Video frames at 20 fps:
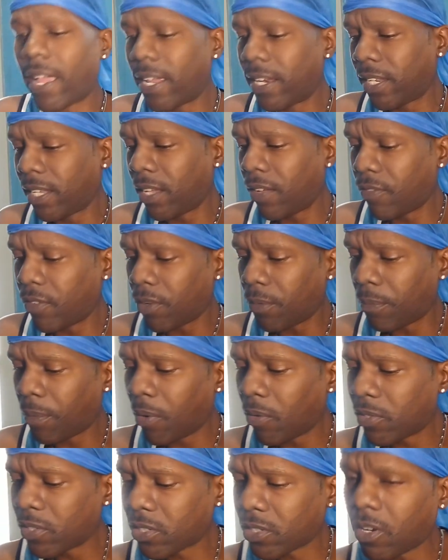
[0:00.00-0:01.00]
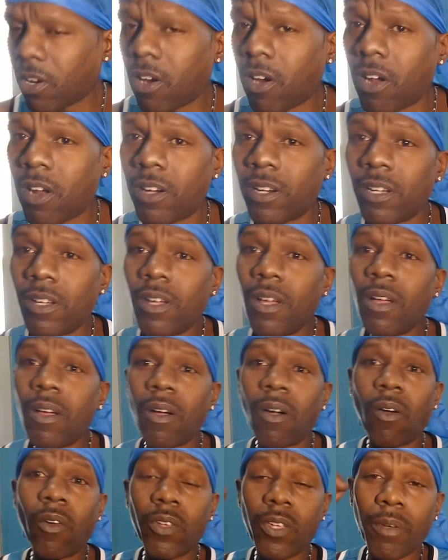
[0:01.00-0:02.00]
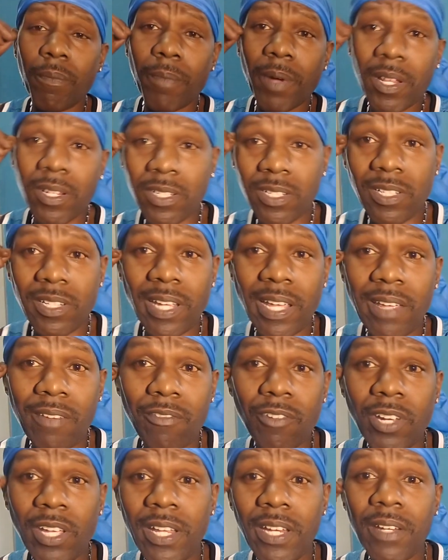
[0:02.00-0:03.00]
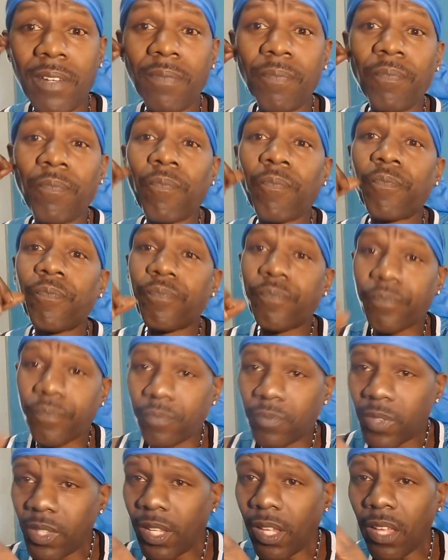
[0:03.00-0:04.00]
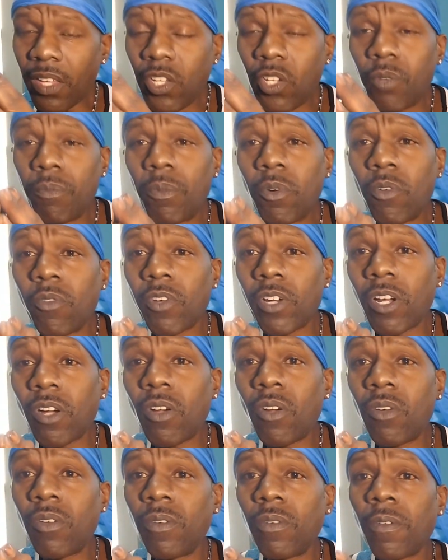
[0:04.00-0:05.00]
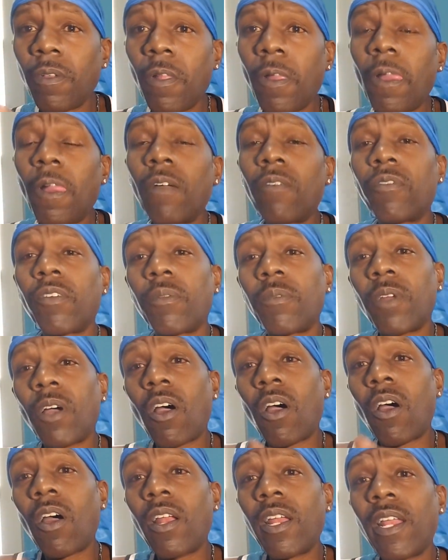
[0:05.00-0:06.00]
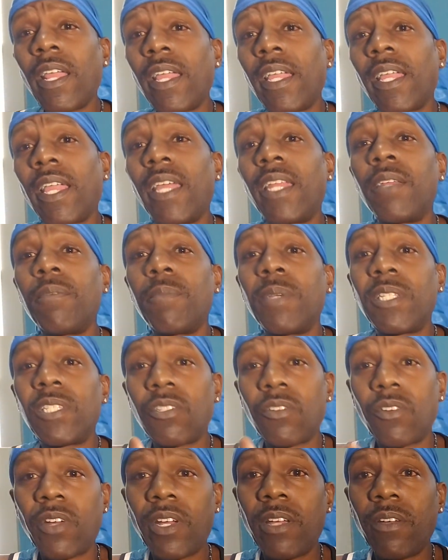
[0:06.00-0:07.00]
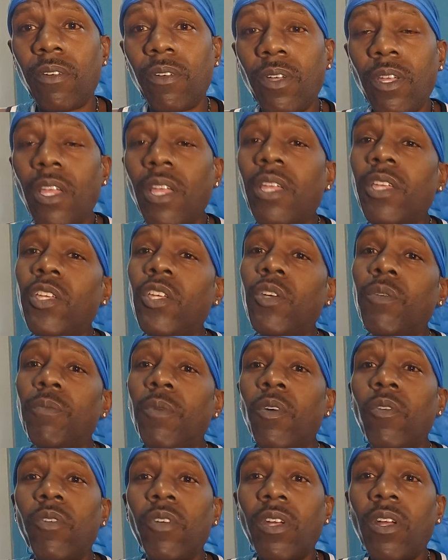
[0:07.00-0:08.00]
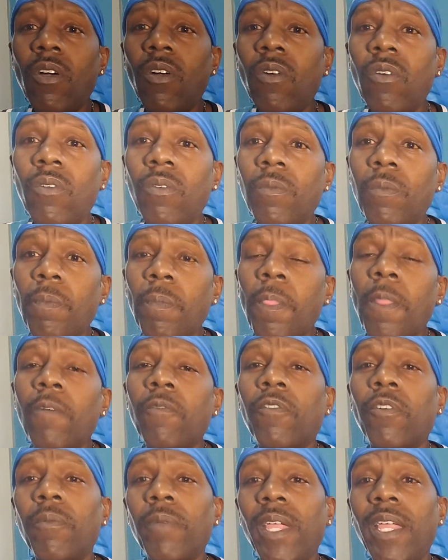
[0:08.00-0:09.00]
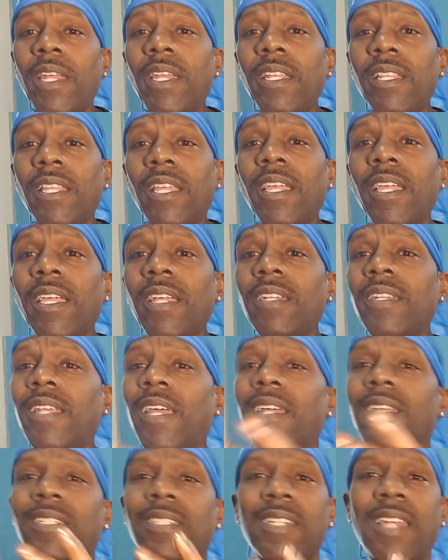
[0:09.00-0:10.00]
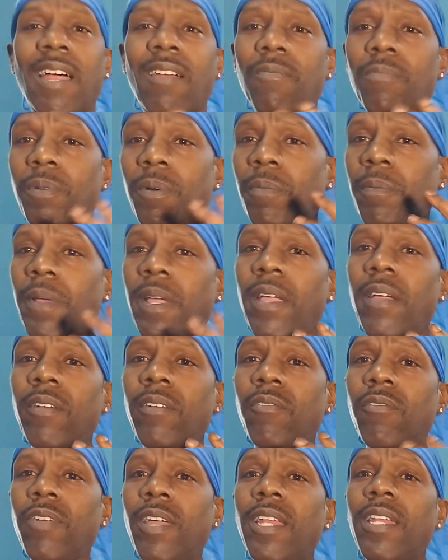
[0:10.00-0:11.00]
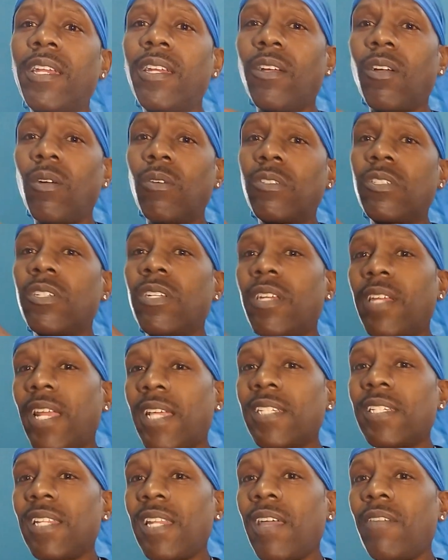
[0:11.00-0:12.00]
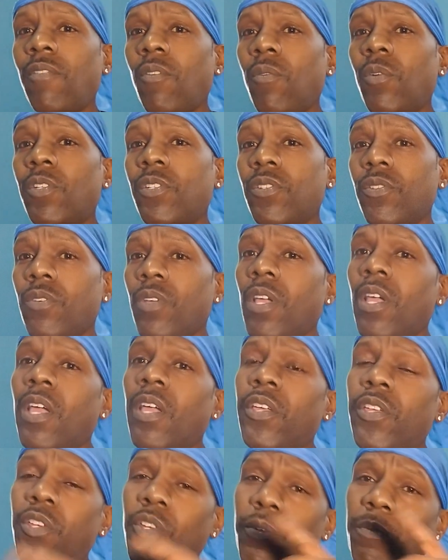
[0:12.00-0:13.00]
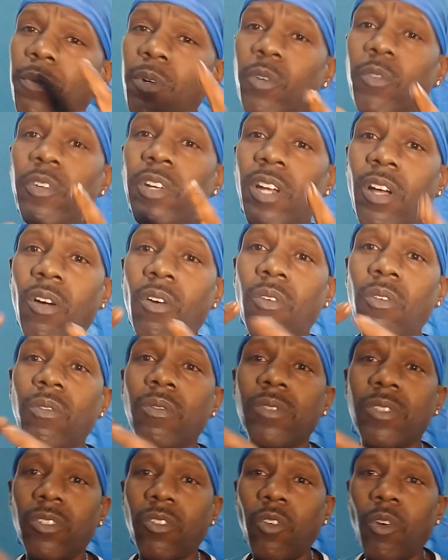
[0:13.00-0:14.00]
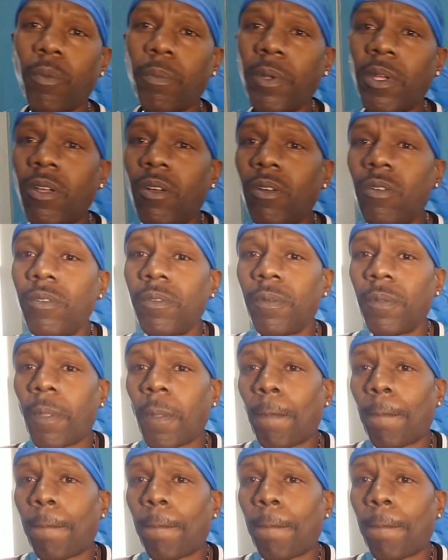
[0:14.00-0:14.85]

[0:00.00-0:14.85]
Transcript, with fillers: i had to give you a bonus card on your mother's day reading you moving on from the heartache and the betrayal you moving on from anything that's not prepared and ready to go to the next level with you. You moving on, Scorpio.